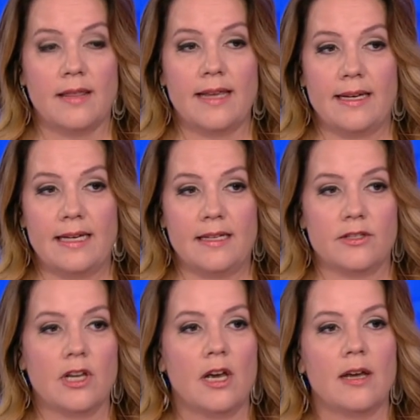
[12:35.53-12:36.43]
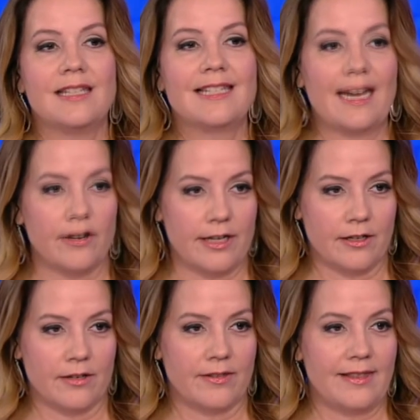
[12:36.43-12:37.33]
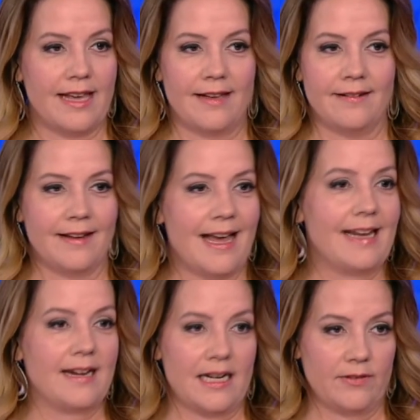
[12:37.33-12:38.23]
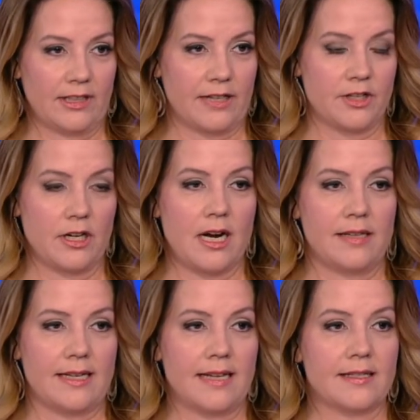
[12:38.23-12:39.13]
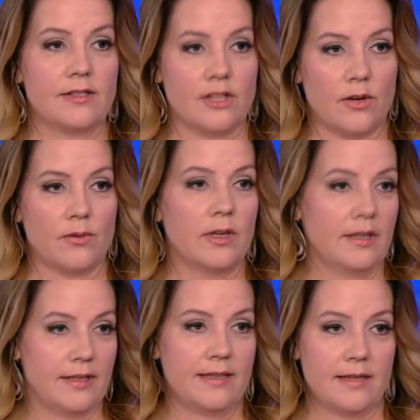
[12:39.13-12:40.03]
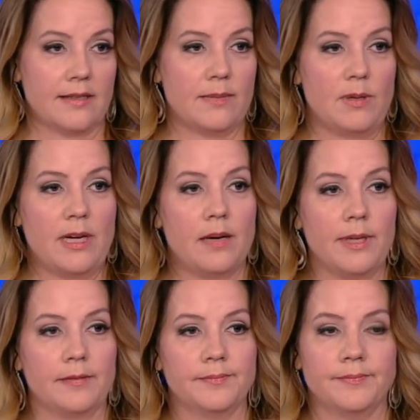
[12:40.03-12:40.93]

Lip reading: that is scarier than any kind of election contest. And so it does seem to be helping.